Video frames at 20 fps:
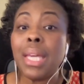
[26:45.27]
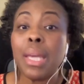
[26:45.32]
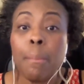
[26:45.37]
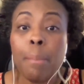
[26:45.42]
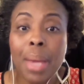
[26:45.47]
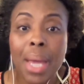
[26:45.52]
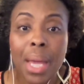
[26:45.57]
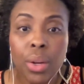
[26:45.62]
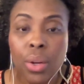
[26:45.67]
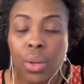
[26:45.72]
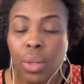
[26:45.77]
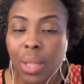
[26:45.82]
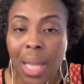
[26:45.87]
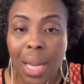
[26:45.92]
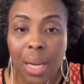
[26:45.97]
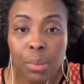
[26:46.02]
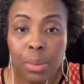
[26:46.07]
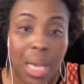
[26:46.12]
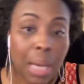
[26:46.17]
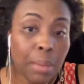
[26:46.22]
it better. A
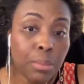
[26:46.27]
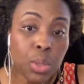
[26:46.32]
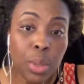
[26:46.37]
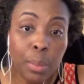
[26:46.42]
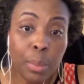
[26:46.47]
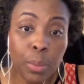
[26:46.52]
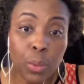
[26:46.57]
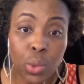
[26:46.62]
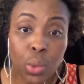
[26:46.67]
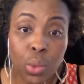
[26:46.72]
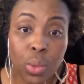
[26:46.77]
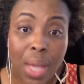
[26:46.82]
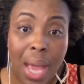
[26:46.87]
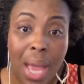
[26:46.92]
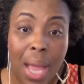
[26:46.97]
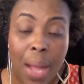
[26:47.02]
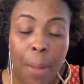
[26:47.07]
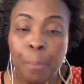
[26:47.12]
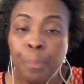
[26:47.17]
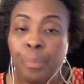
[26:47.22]
lot of times people do
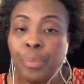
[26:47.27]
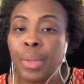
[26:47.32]
that.